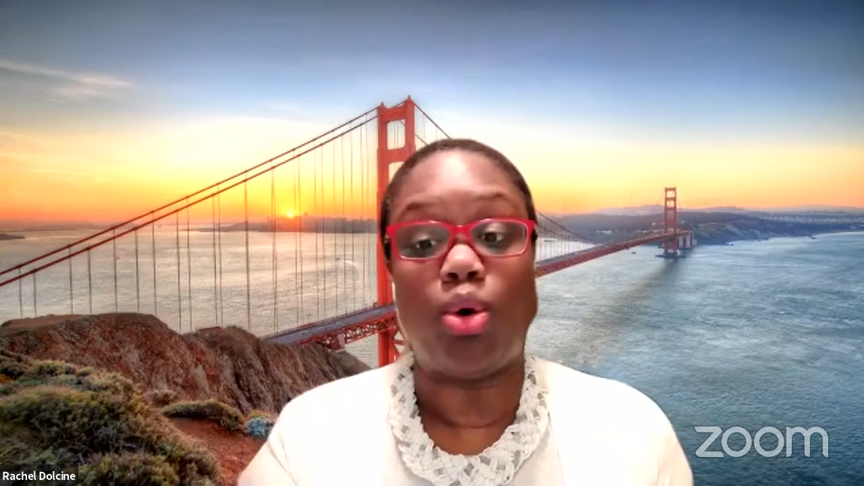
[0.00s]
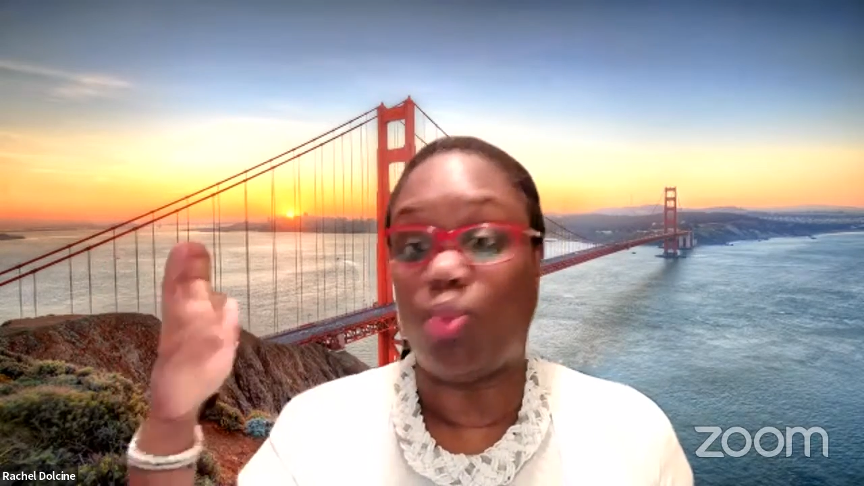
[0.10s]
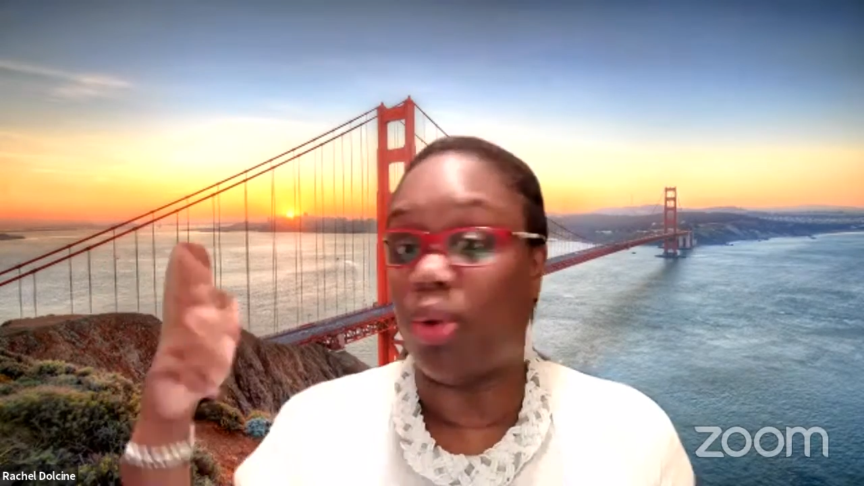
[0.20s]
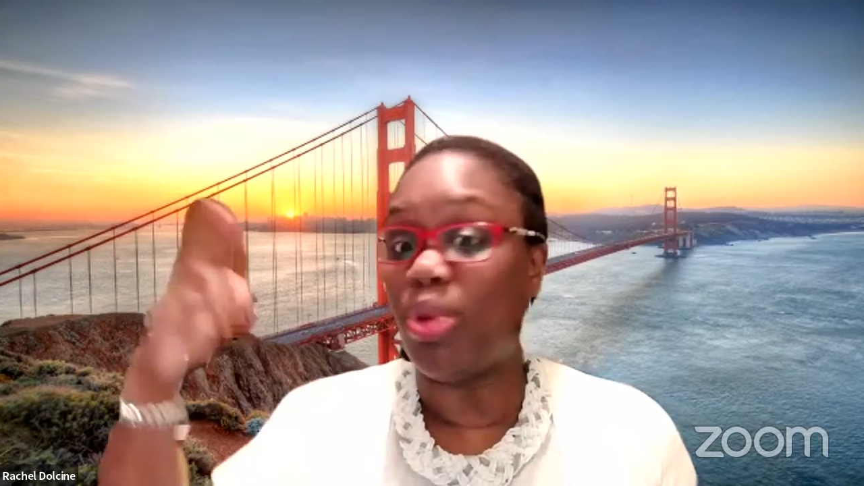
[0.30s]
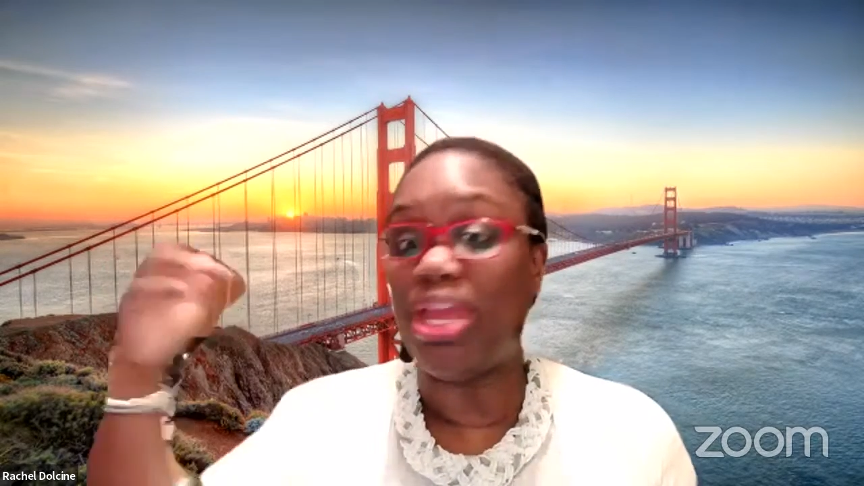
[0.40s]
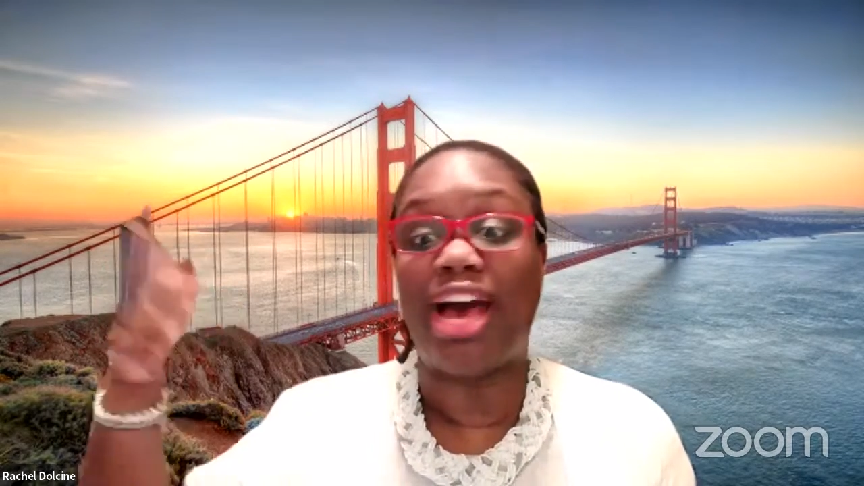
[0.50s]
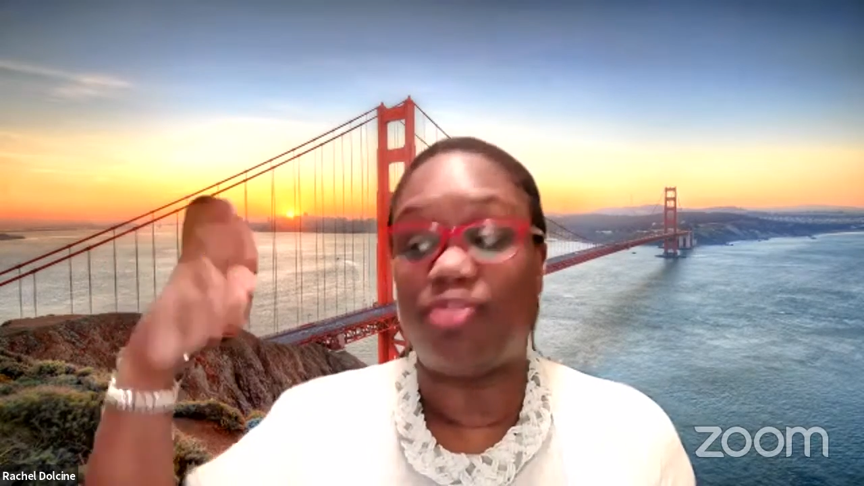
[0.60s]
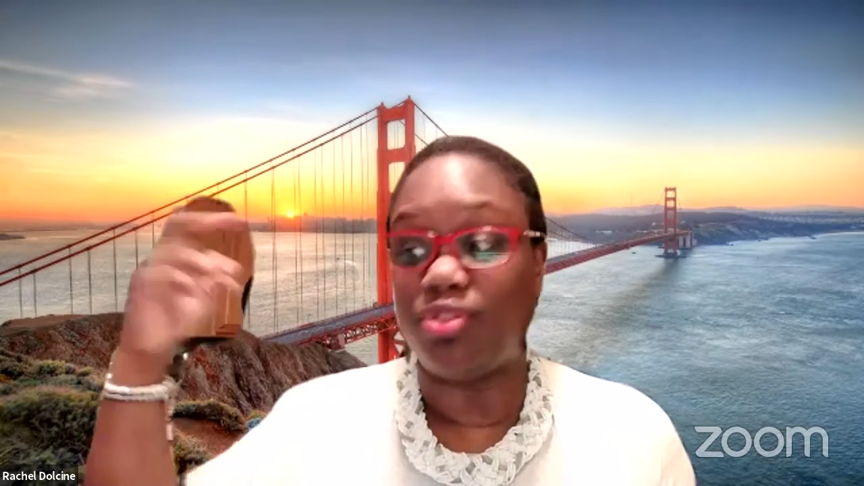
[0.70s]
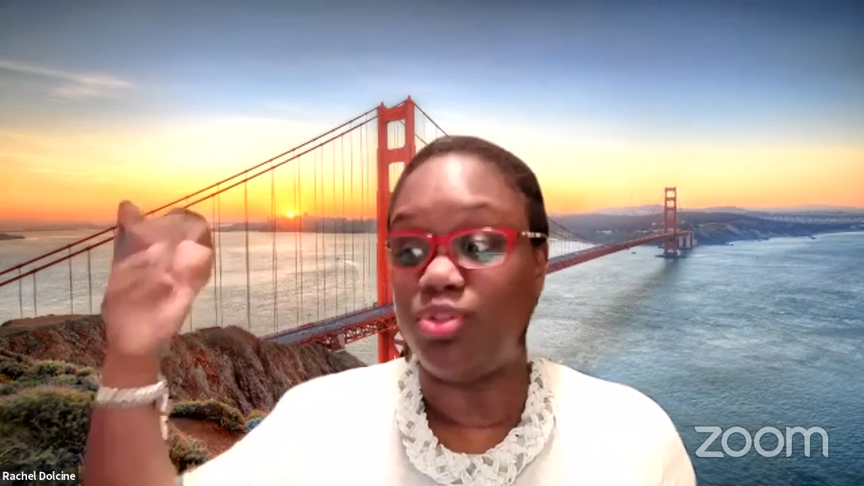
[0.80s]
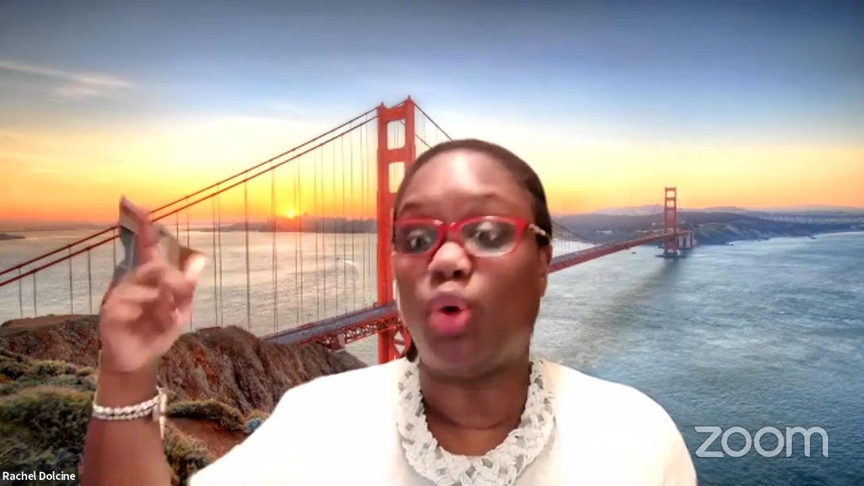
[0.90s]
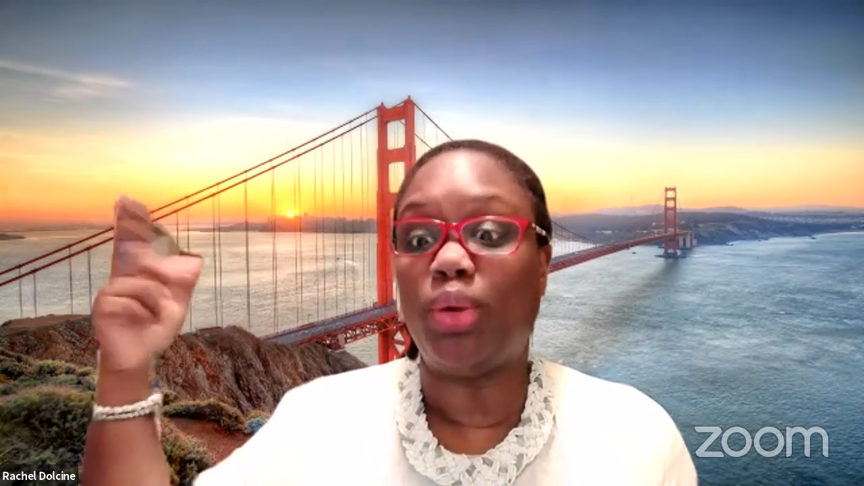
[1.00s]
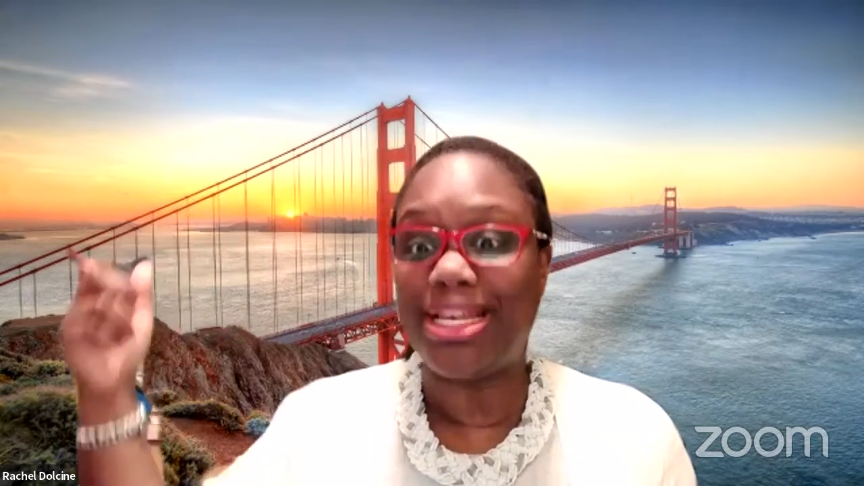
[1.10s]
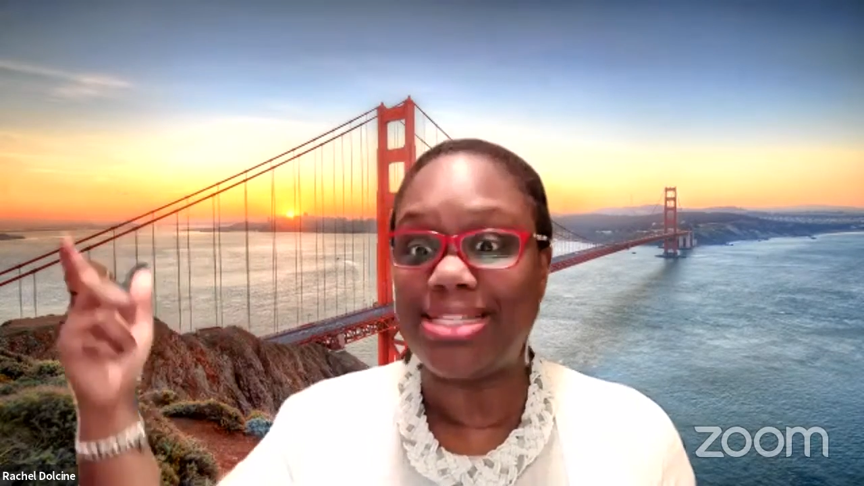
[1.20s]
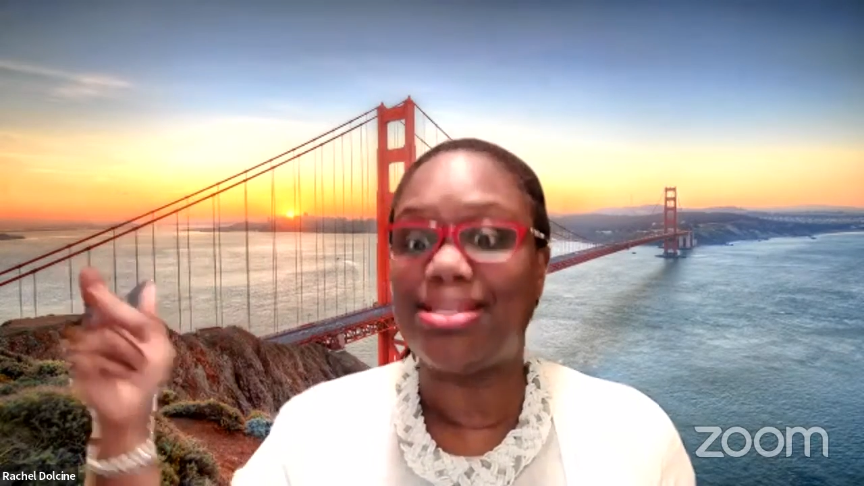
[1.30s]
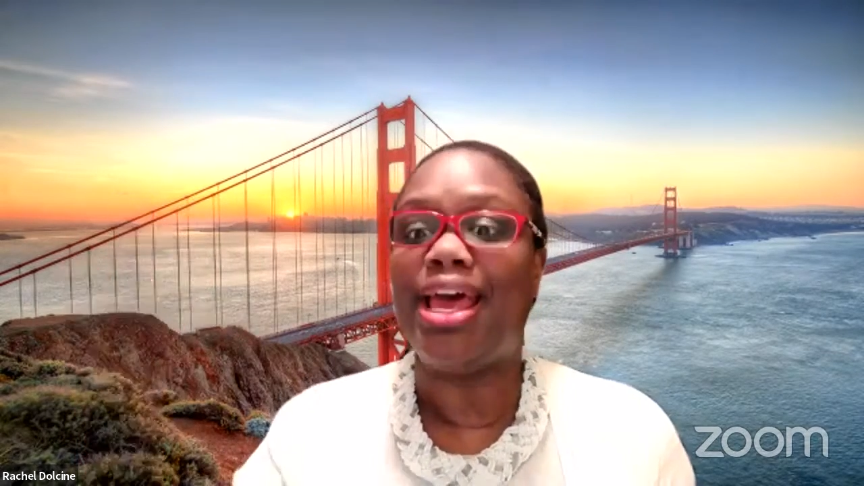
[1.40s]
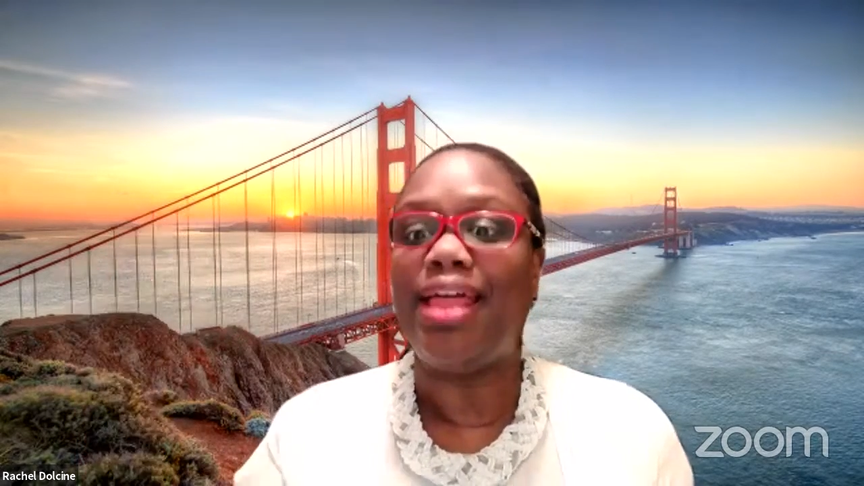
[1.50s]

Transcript: what we have noticed